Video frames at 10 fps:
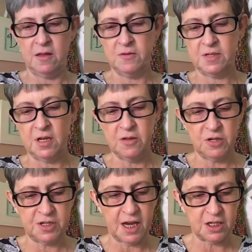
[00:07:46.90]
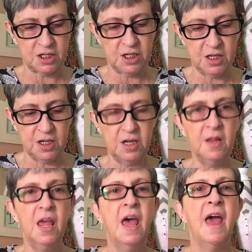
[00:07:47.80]
there's another
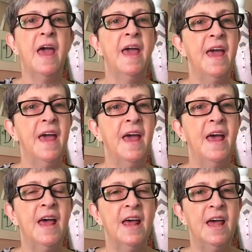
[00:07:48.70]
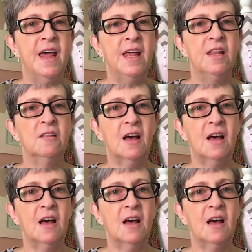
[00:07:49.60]
section, and